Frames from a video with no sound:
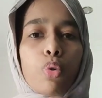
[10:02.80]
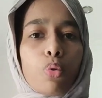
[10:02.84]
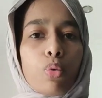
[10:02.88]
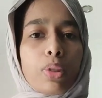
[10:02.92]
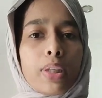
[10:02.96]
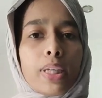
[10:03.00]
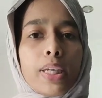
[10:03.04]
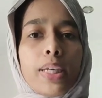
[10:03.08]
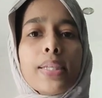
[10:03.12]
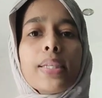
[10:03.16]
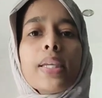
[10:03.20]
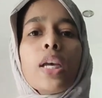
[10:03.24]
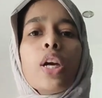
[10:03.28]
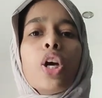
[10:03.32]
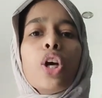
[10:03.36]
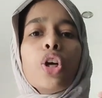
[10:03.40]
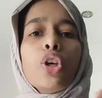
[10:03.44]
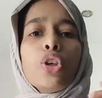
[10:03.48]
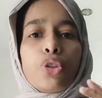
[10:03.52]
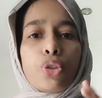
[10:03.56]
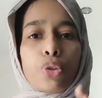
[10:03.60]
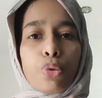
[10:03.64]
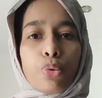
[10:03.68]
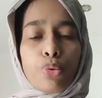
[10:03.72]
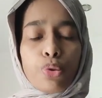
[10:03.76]
through these
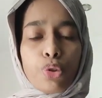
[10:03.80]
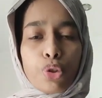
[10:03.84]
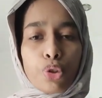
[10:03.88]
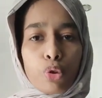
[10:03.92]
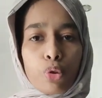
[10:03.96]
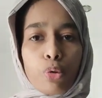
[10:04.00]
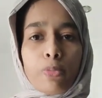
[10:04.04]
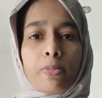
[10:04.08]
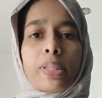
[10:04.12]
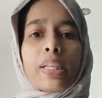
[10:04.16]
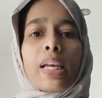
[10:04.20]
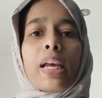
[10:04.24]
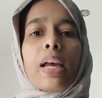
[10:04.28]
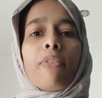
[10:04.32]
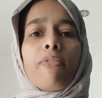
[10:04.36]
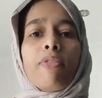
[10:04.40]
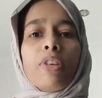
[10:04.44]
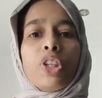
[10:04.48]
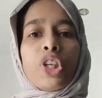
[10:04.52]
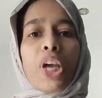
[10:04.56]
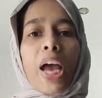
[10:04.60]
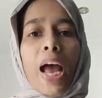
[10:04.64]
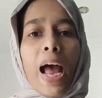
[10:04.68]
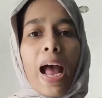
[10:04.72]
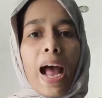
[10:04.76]
two tubes
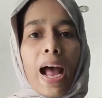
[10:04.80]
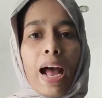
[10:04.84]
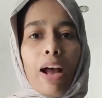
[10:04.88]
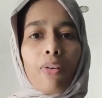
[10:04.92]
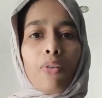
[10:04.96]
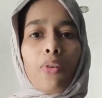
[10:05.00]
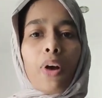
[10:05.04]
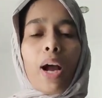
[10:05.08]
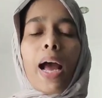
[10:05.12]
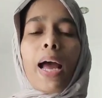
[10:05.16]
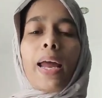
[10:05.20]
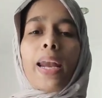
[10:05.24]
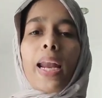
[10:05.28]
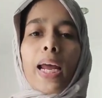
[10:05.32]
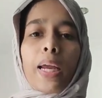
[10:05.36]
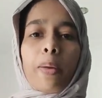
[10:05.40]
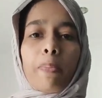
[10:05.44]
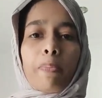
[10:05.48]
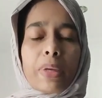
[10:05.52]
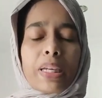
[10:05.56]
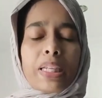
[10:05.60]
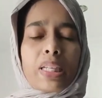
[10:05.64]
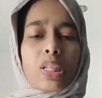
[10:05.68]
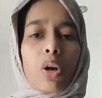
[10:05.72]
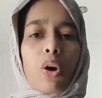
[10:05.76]
which have an
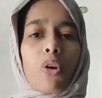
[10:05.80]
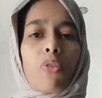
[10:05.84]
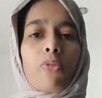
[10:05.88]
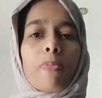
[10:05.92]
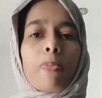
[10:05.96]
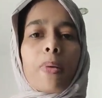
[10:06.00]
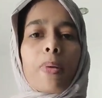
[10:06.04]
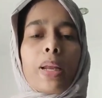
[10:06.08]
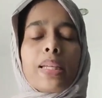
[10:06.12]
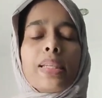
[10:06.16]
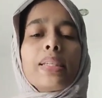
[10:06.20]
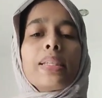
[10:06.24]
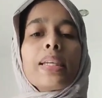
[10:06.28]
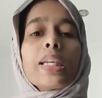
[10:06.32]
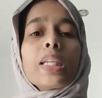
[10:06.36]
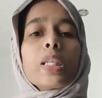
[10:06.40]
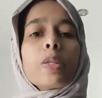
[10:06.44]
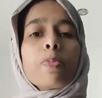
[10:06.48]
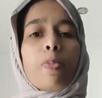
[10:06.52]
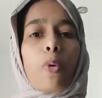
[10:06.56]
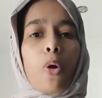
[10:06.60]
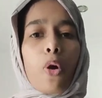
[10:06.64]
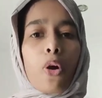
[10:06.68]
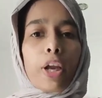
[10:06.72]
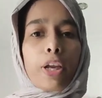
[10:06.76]
eyepiece of plus
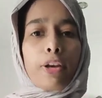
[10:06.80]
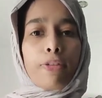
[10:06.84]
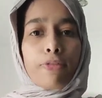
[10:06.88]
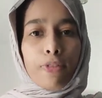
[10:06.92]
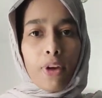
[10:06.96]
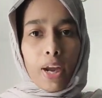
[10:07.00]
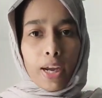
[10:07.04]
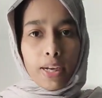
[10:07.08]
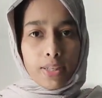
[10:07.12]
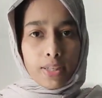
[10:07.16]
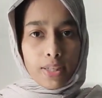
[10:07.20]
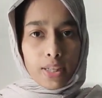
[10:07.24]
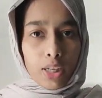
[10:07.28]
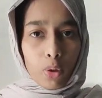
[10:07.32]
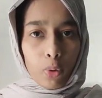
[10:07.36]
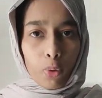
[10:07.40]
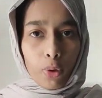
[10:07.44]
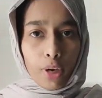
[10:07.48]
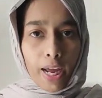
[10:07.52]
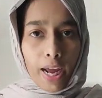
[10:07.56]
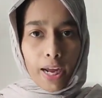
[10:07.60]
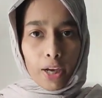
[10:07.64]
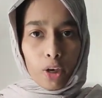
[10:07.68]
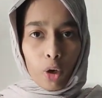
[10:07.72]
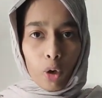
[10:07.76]

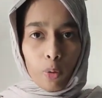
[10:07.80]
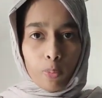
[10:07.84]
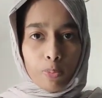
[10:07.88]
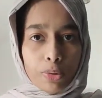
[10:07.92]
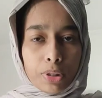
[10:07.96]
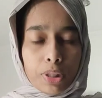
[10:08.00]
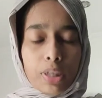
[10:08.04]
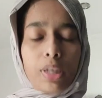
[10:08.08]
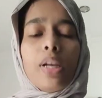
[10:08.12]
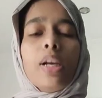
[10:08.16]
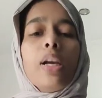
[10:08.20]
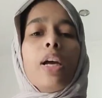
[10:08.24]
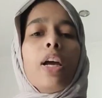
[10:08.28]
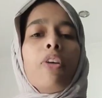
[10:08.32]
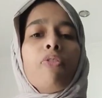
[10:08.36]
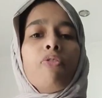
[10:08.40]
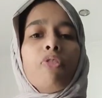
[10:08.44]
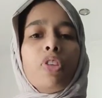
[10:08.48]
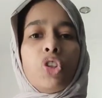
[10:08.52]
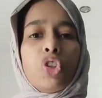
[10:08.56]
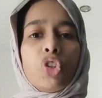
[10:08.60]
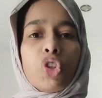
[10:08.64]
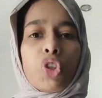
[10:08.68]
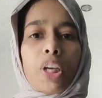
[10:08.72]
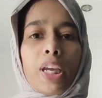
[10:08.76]
6.50 diopter,
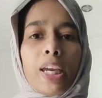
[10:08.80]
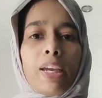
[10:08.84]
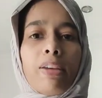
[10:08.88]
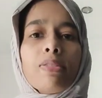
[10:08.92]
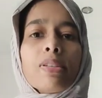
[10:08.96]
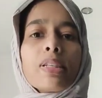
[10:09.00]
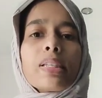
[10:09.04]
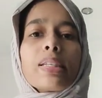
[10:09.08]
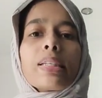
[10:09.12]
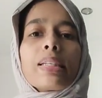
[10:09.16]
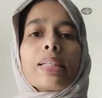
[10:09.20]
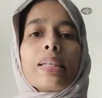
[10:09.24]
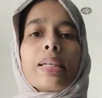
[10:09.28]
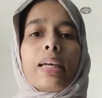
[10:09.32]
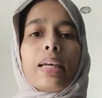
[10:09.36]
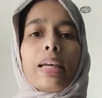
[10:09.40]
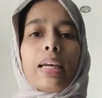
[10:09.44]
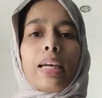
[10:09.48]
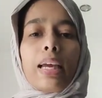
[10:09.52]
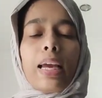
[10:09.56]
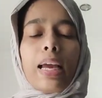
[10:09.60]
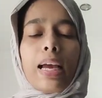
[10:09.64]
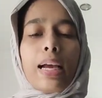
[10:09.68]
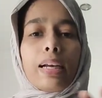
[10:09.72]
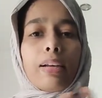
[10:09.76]
which gives
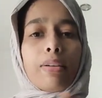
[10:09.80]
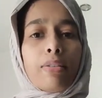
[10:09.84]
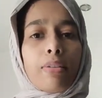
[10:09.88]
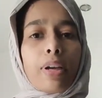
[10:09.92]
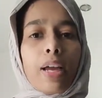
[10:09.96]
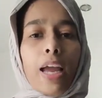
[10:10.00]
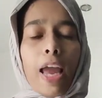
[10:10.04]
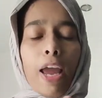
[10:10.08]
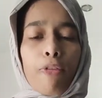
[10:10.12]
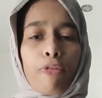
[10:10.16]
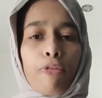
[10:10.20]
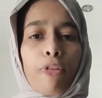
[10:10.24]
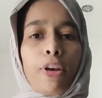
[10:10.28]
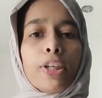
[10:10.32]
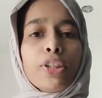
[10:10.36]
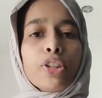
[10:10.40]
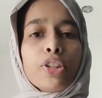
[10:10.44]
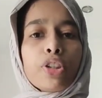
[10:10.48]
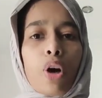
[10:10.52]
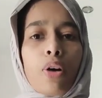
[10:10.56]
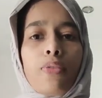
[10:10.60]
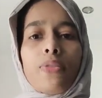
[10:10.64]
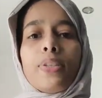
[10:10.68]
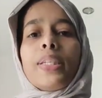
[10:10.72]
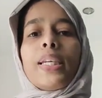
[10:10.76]
a effect
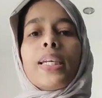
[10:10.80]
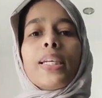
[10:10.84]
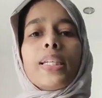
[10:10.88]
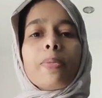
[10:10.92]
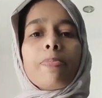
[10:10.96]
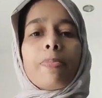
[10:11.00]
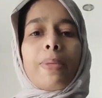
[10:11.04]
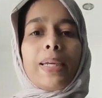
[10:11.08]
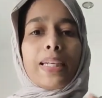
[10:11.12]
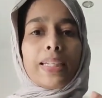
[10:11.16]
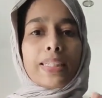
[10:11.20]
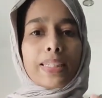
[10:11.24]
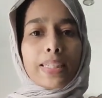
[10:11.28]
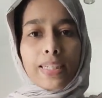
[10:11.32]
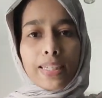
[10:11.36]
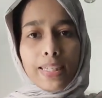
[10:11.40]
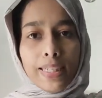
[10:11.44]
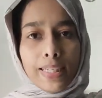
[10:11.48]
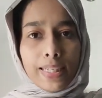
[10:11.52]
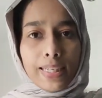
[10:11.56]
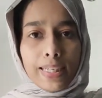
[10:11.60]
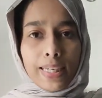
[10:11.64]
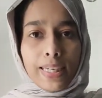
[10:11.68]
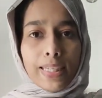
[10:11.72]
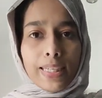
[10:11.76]
of 6 meter
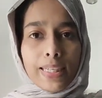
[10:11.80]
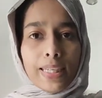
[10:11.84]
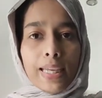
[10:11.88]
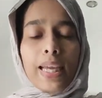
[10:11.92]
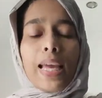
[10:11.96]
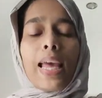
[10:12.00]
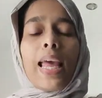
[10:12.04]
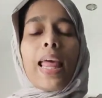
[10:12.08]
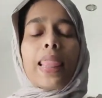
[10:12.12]
distance.